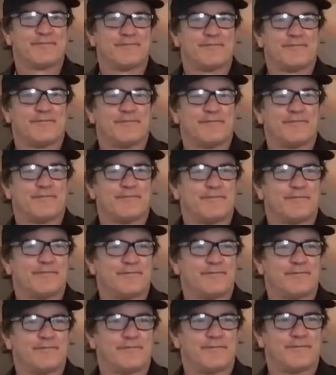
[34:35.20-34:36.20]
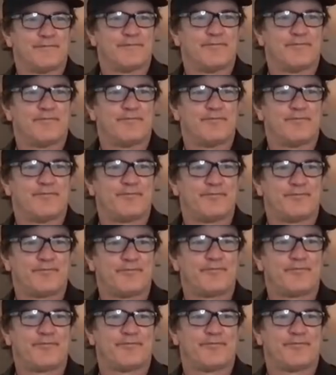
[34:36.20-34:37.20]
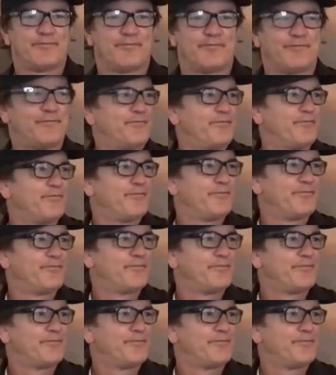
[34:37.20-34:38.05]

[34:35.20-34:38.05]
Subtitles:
This person isn't speaking.